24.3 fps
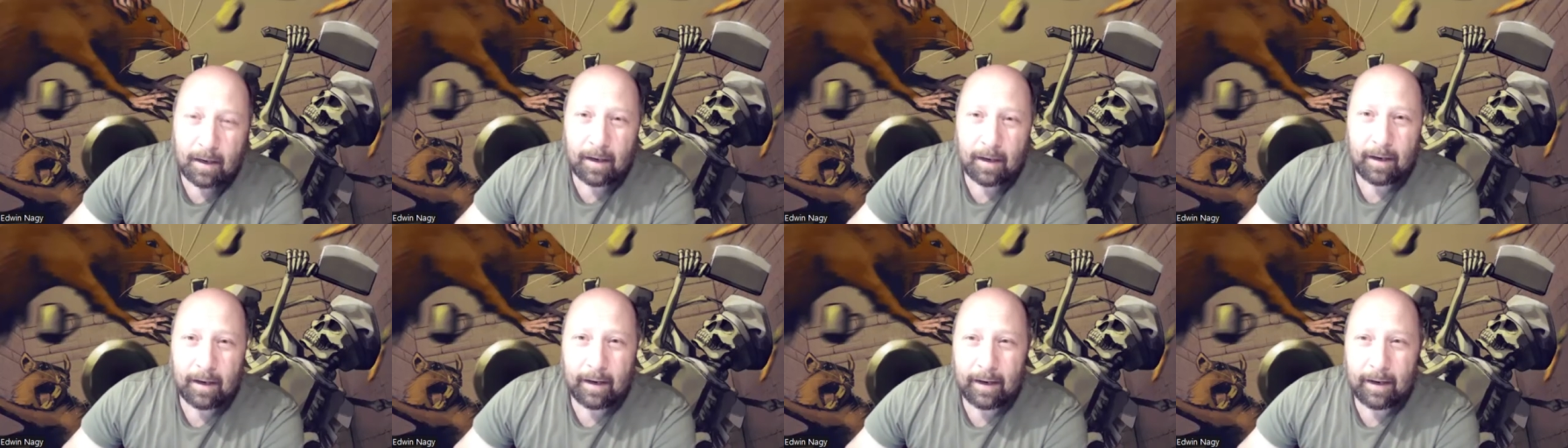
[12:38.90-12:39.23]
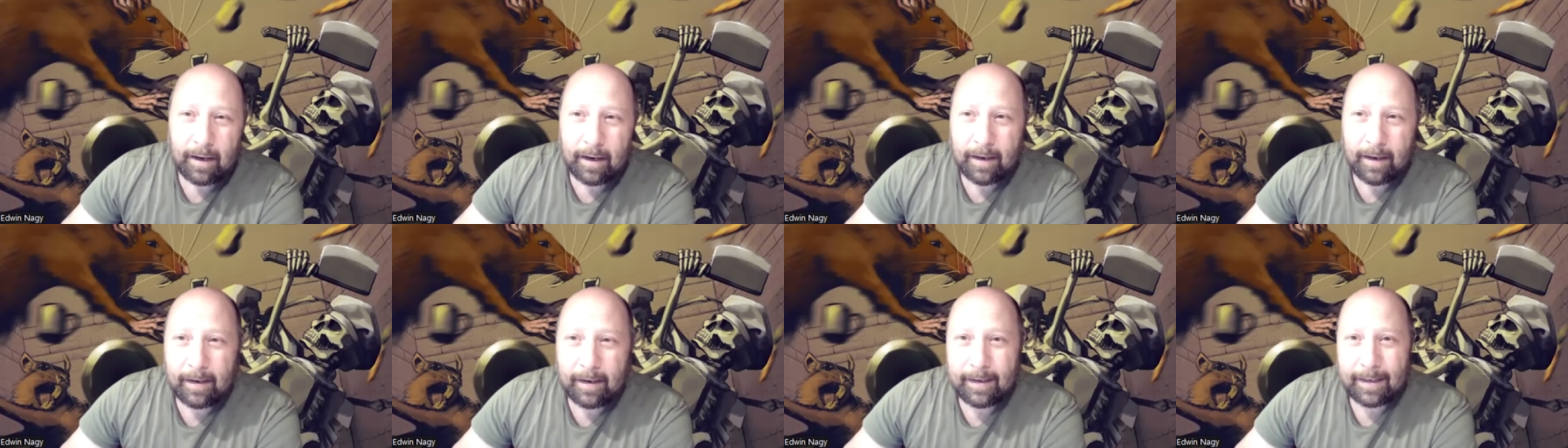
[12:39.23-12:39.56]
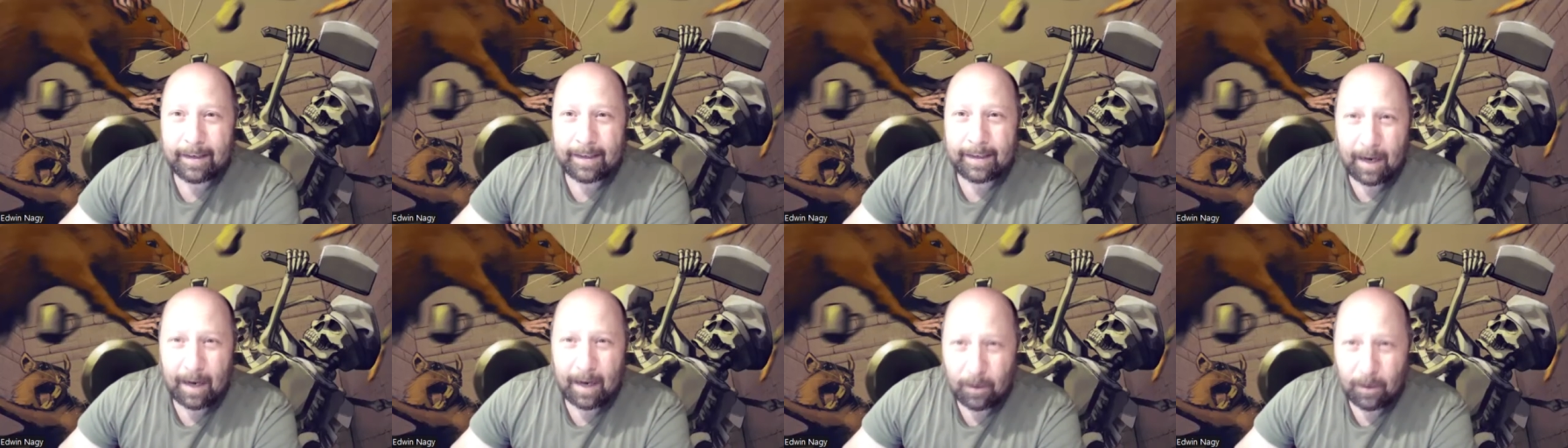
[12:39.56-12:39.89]
and an
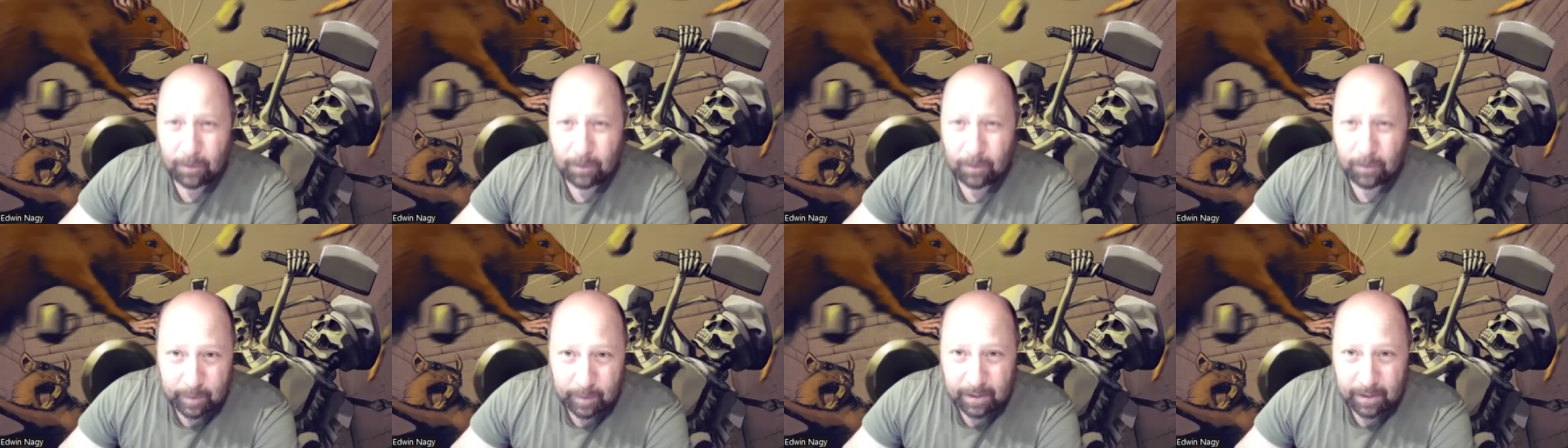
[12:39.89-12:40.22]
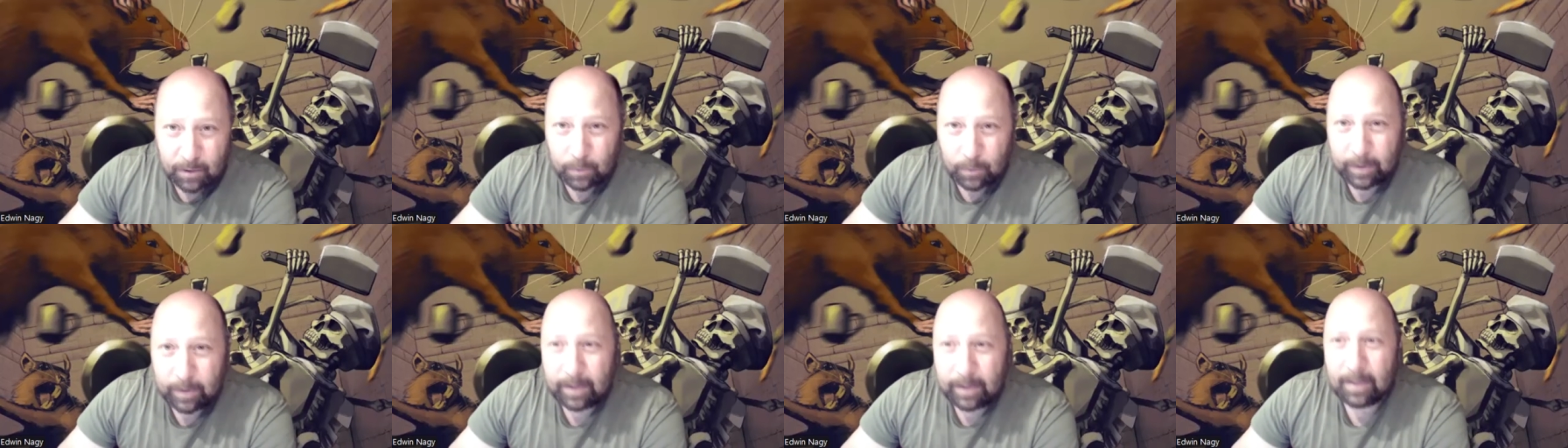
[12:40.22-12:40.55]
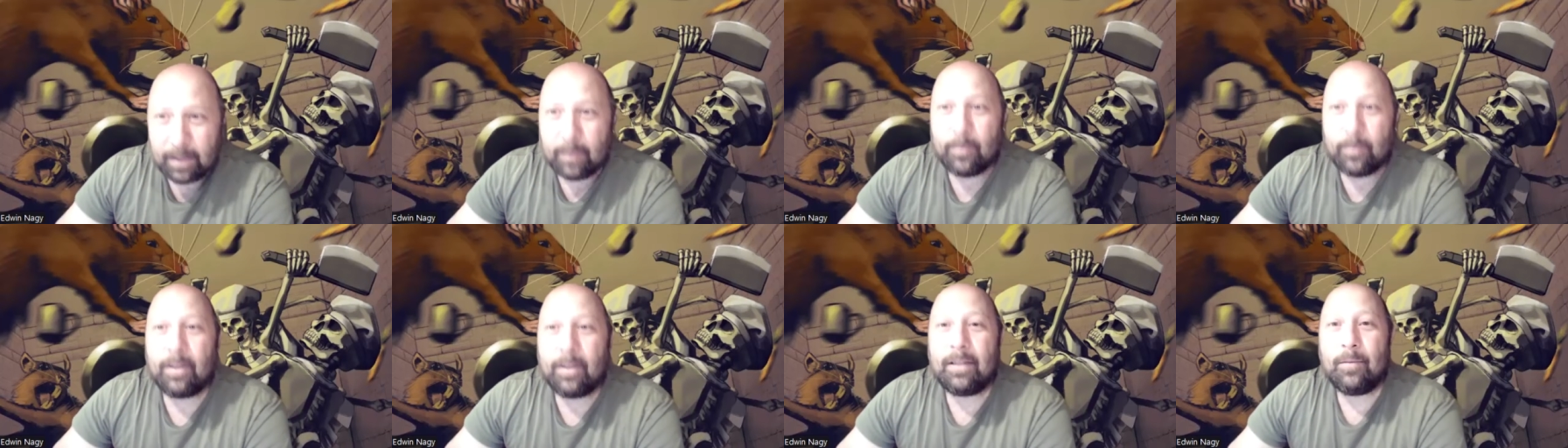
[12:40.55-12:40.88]
encounter between
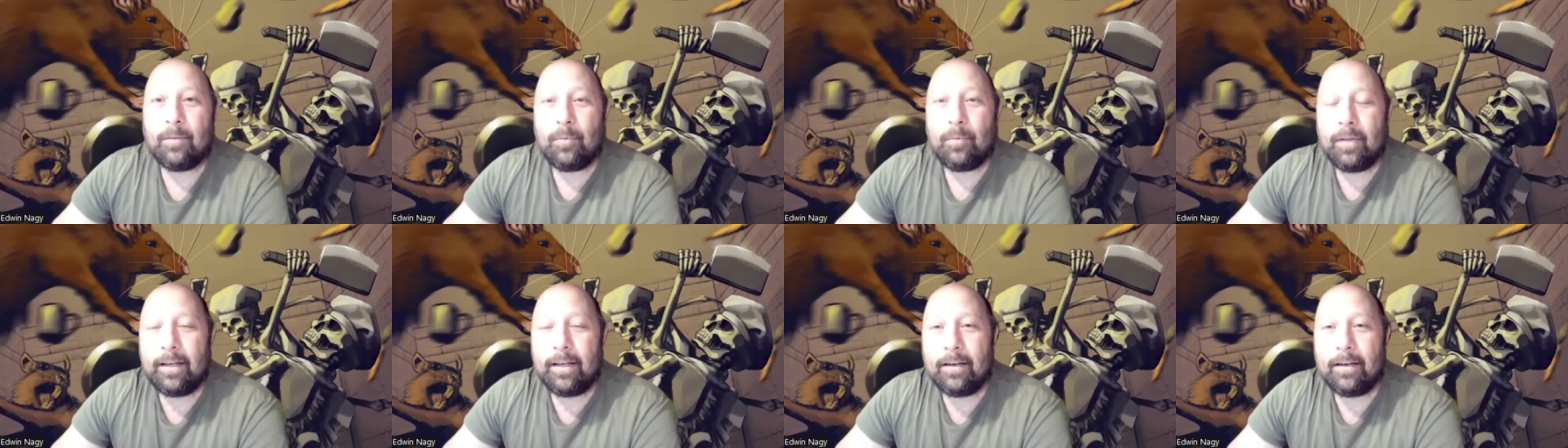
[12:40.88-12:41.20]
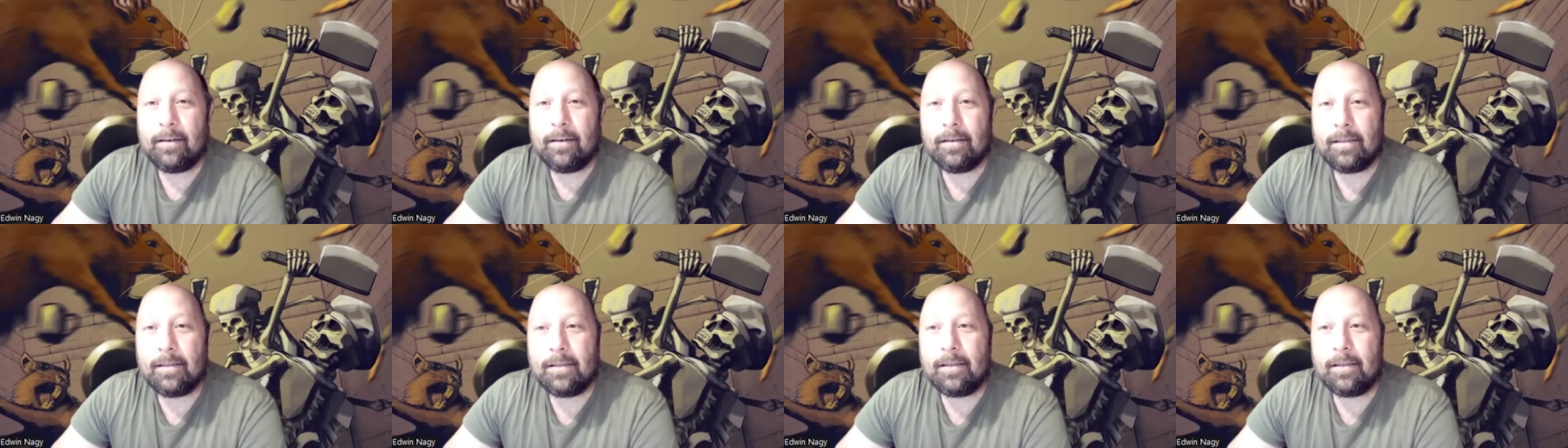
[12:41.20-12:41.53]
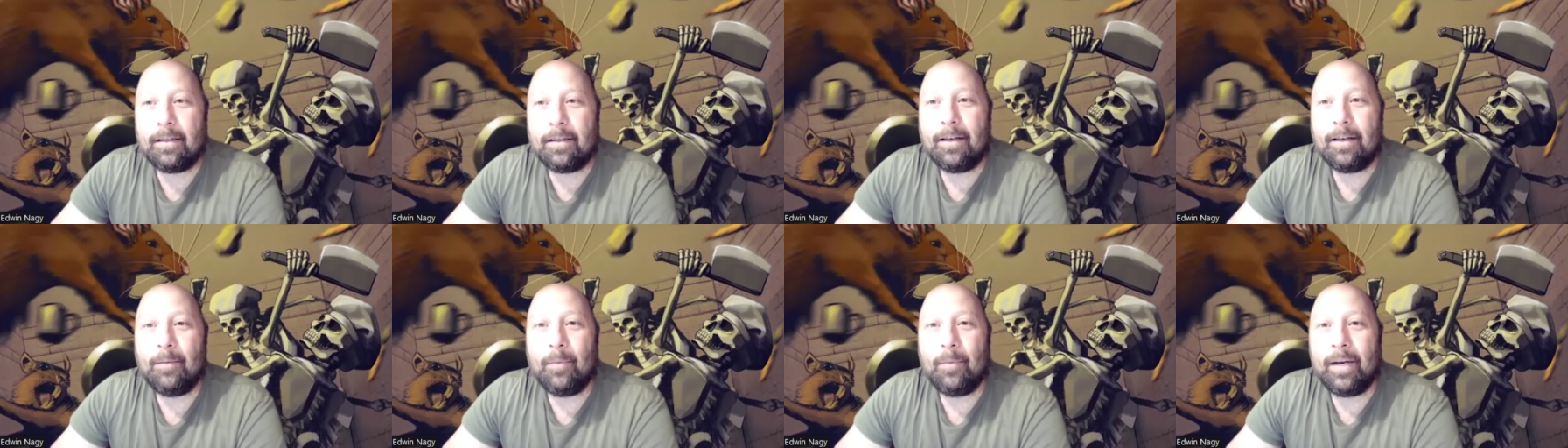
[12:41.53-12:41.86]
them that the players uh,